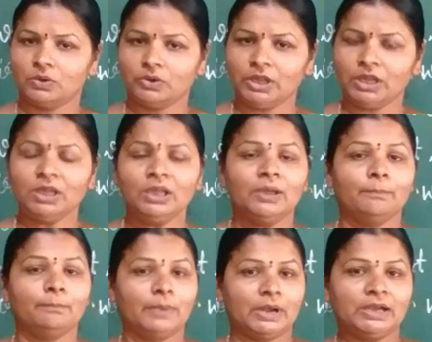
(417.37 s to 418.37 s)

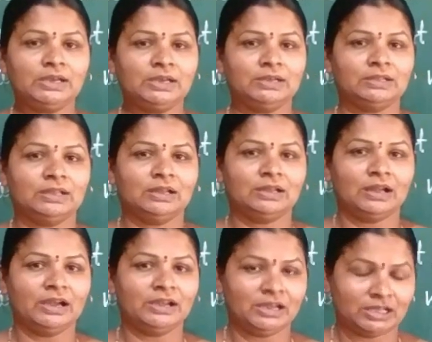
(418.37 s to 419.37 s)
Okay, but
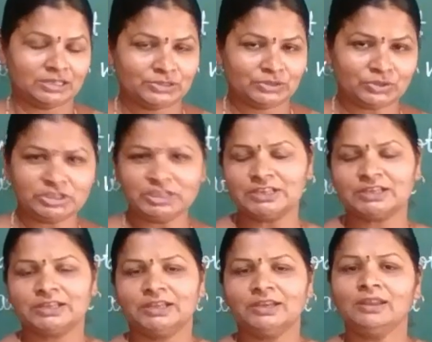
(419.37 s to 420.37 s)
and also
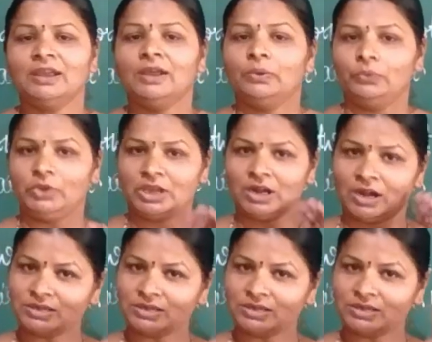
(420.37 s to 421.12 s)
children, we